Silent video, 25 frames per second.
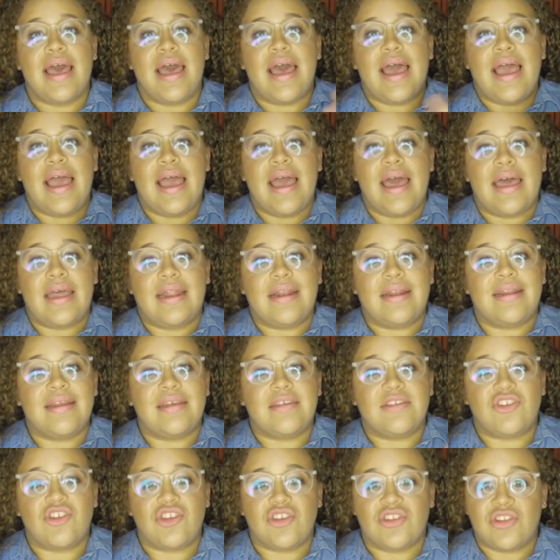and
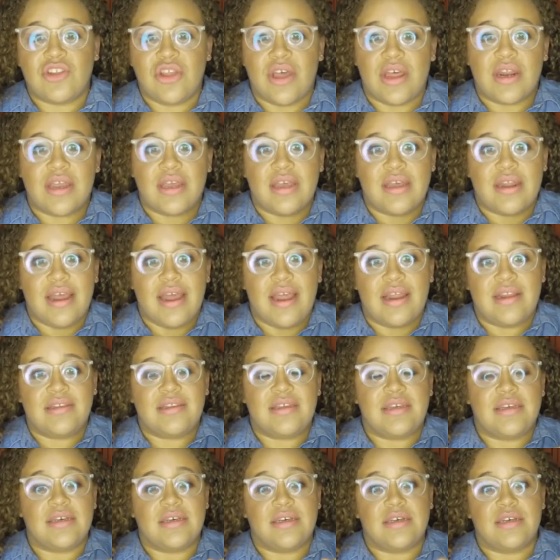it's just not a good
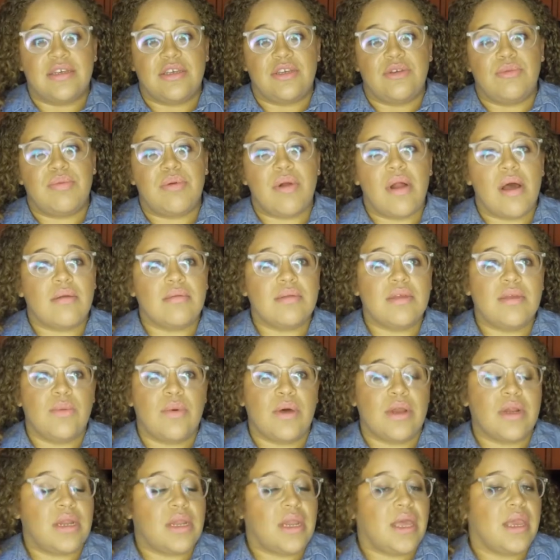idea. You probably
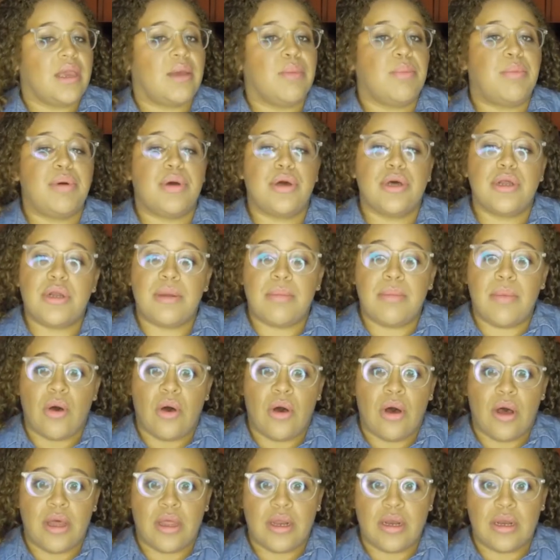wanna like put them
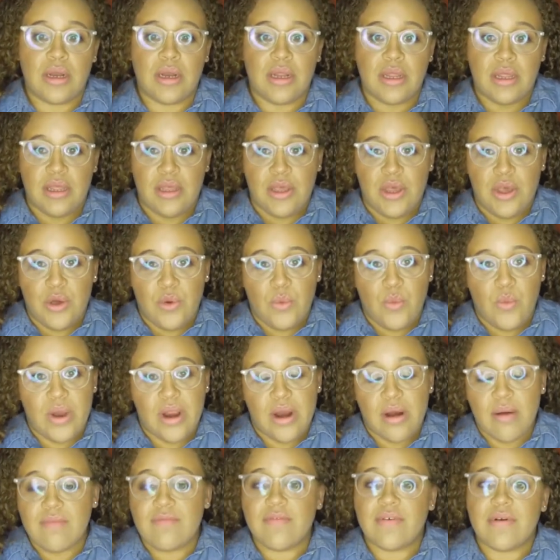on,
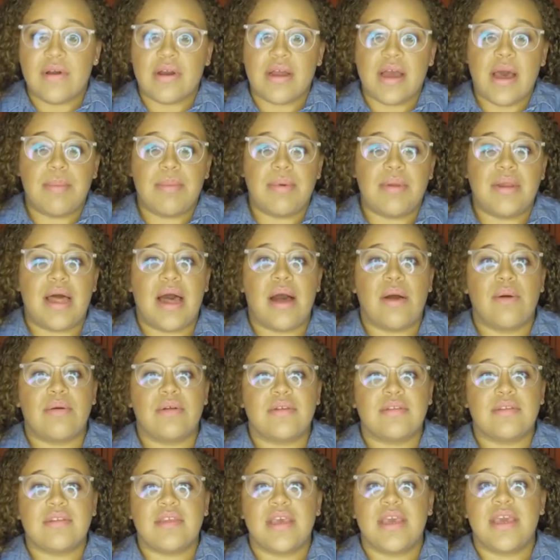wear them for a couple
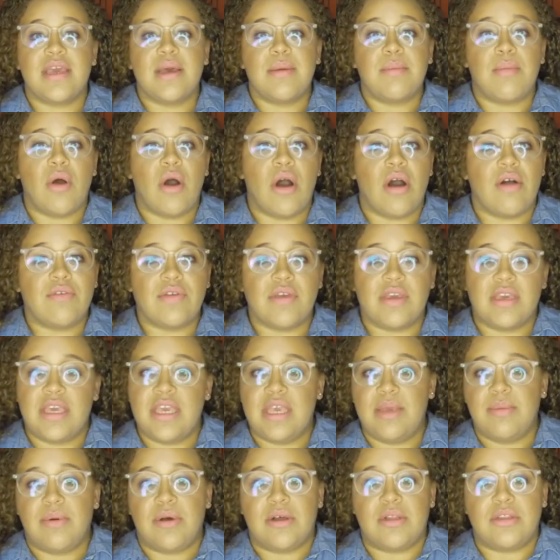hours, take them off, and
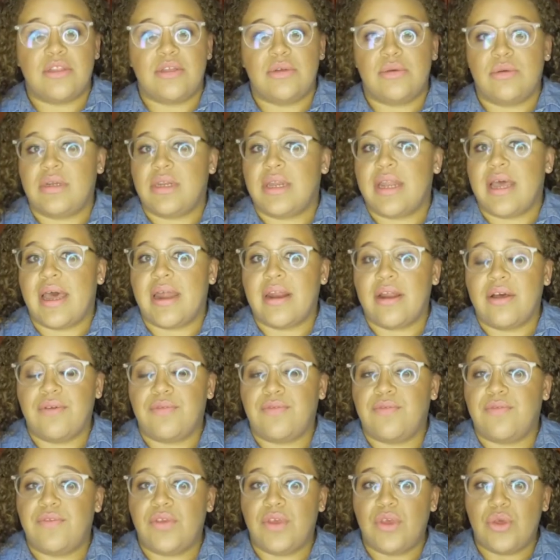keep on doing that a
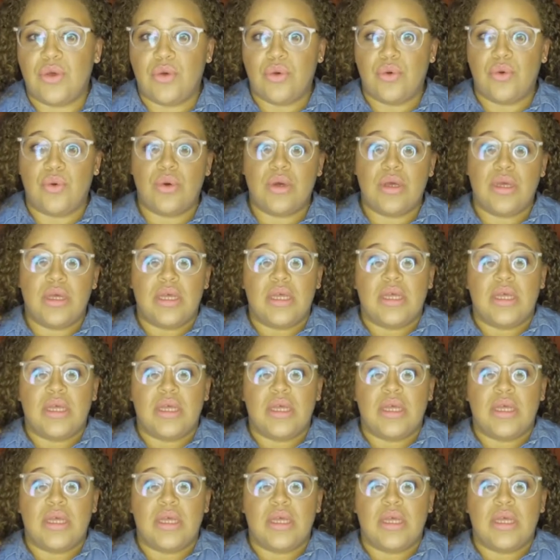few